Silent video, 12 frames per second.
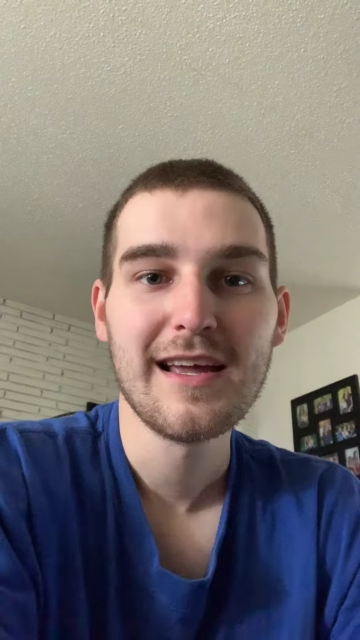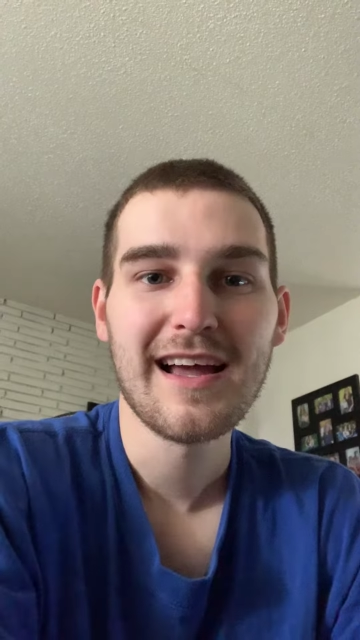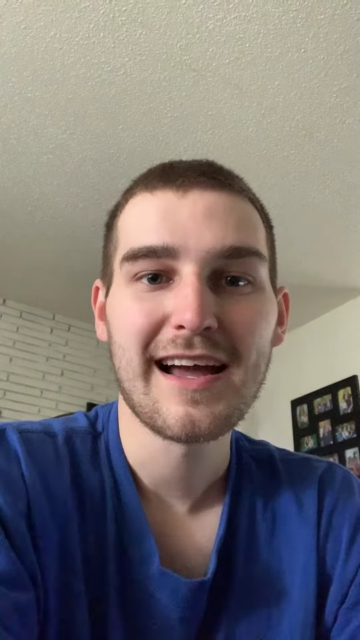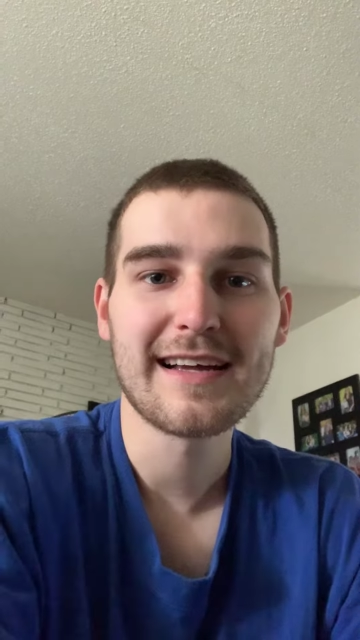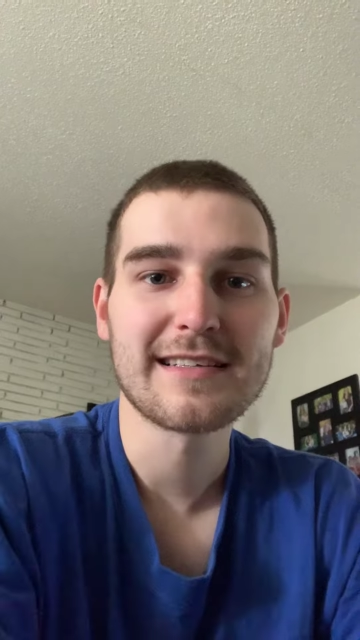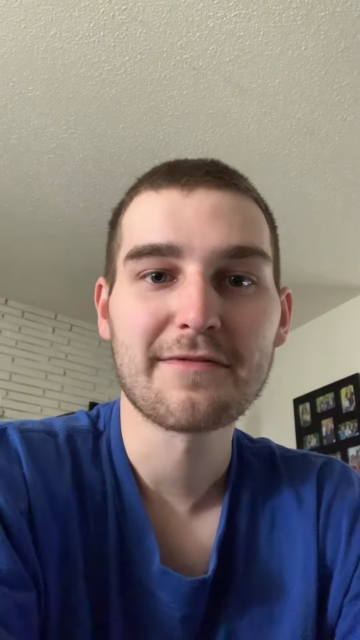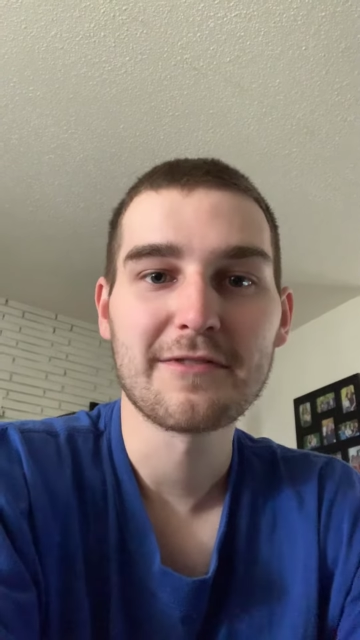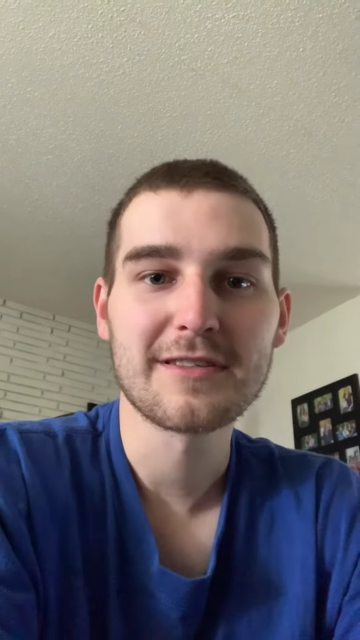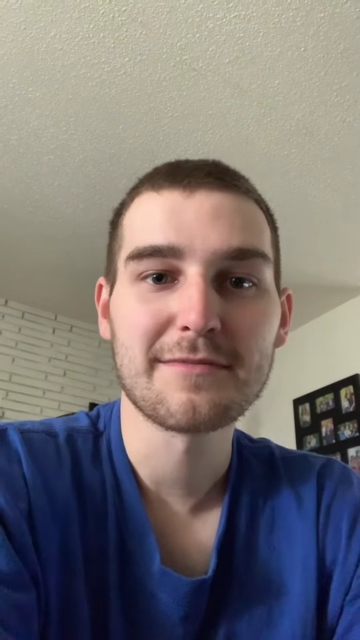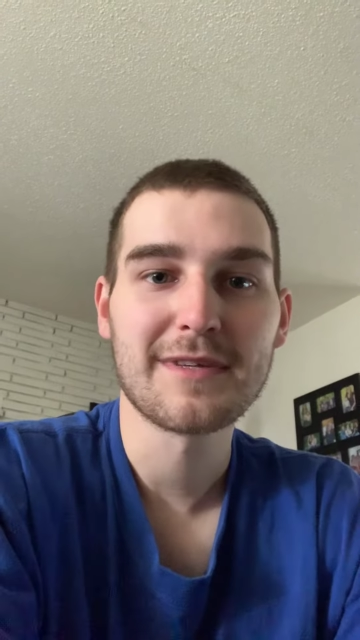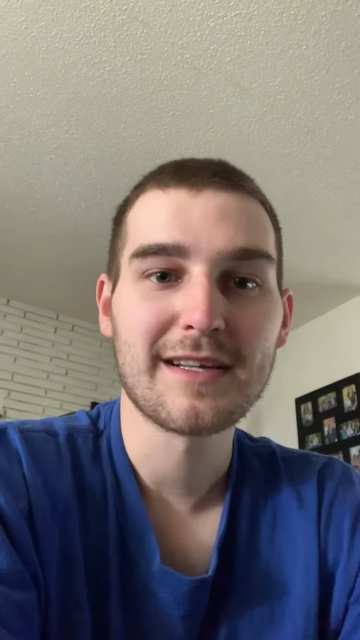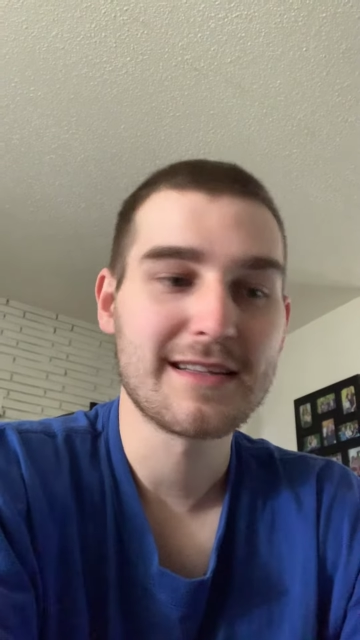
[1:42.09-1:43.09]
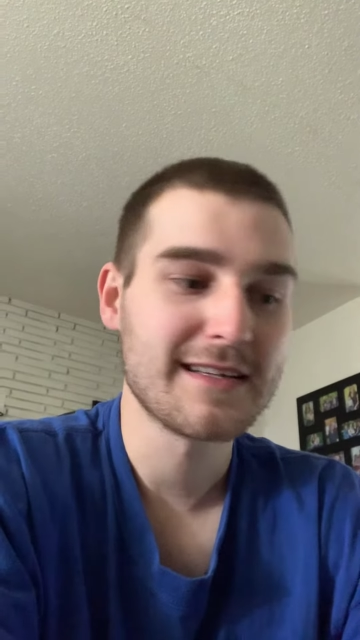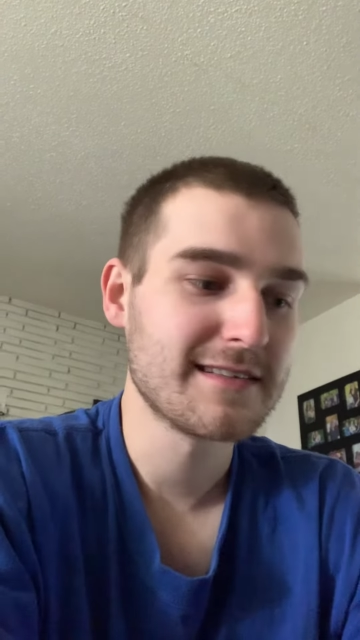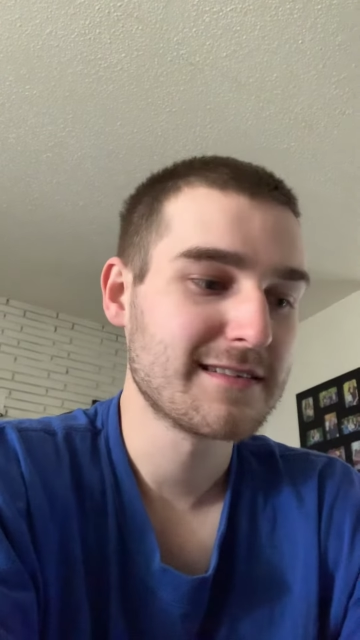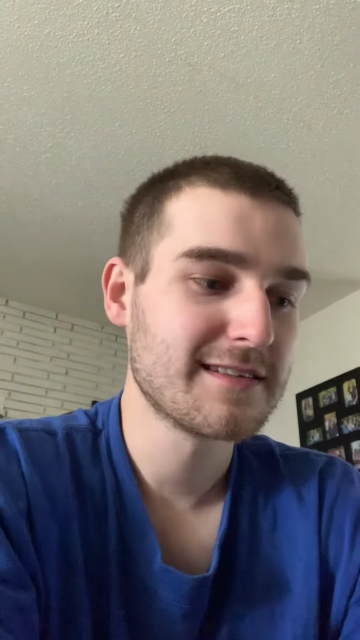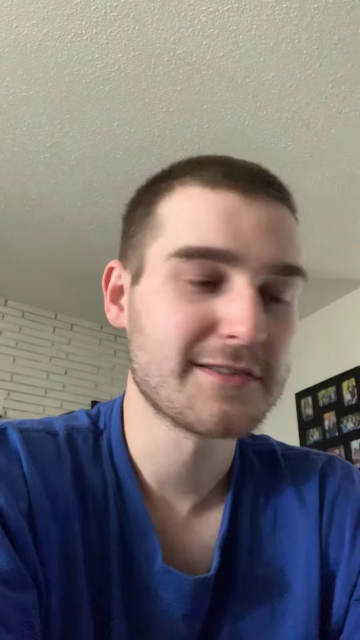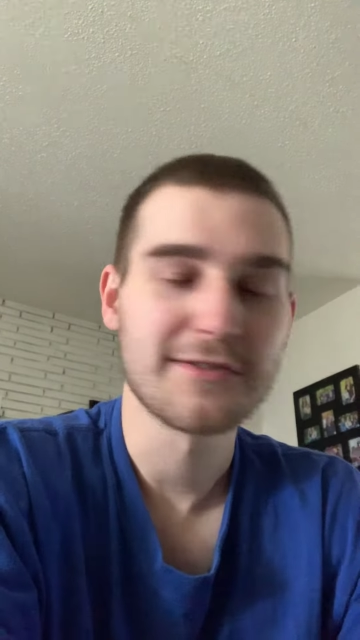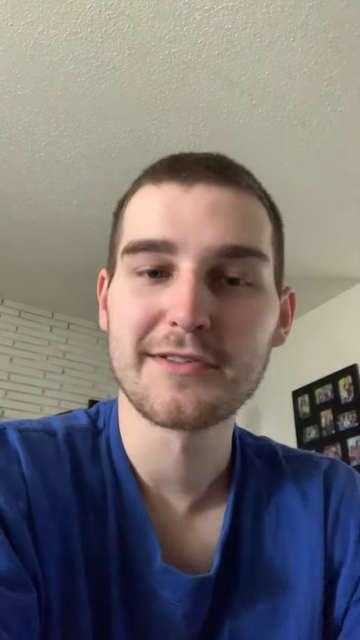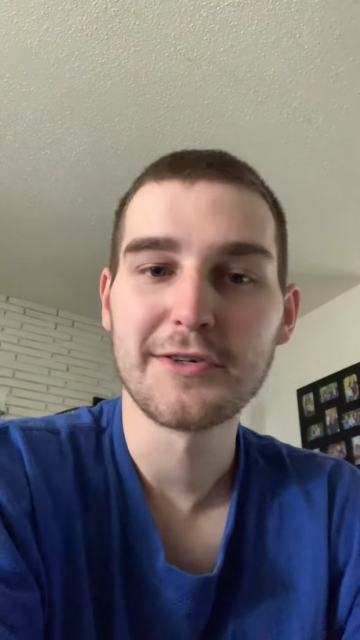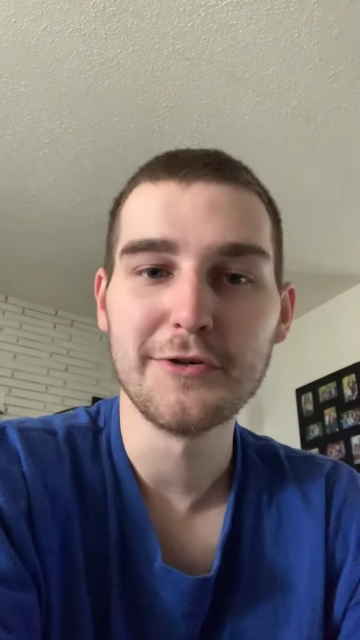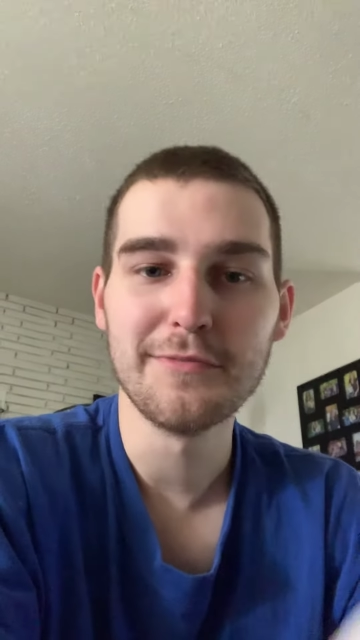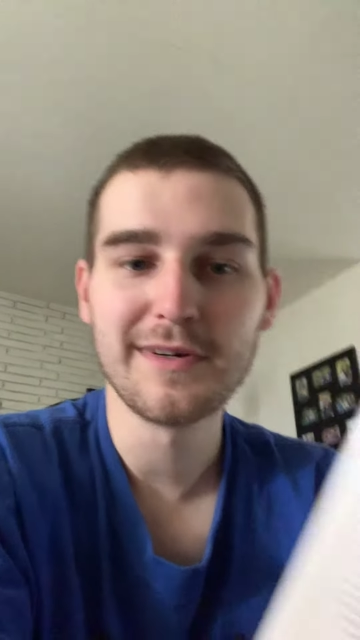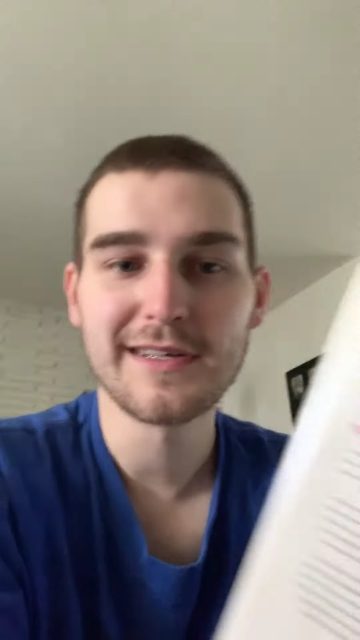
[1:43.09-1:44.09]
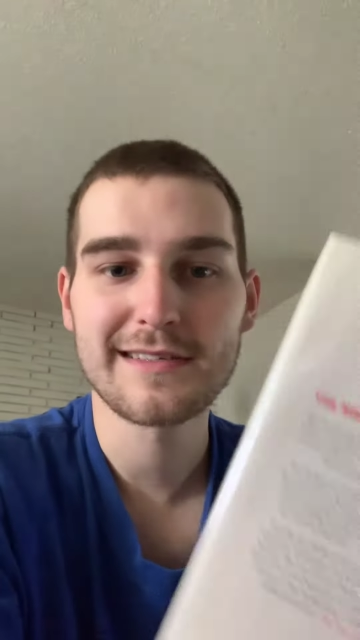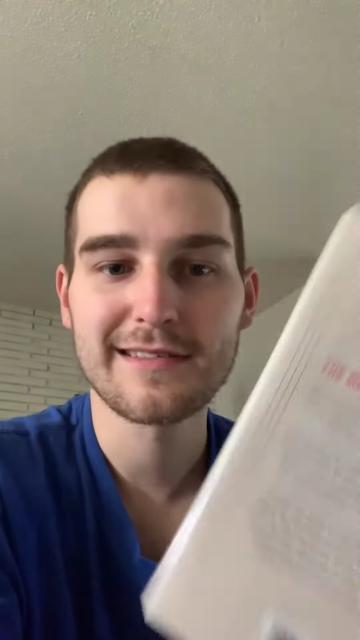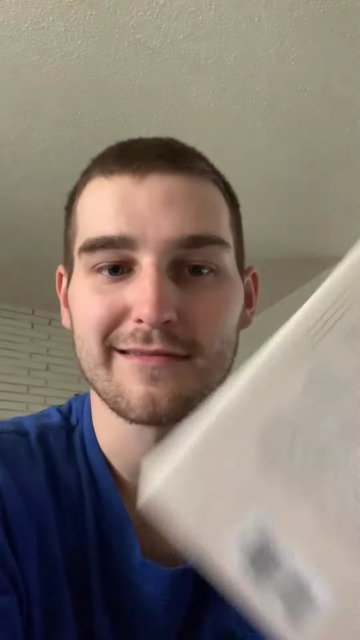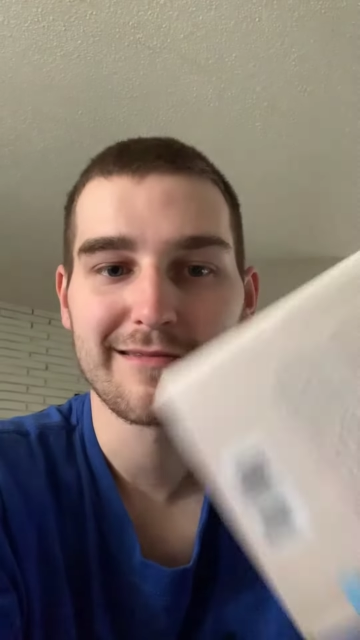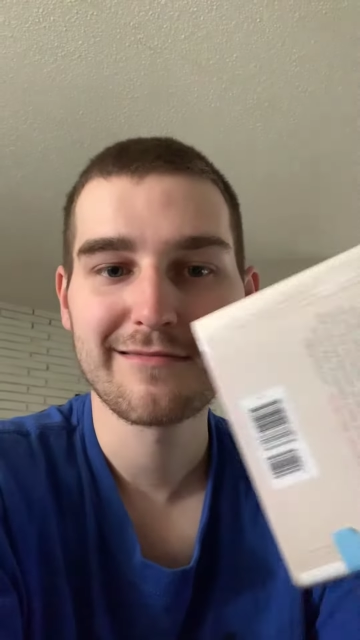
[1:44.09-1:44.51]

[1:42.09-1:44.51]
I guess for something like this was $2.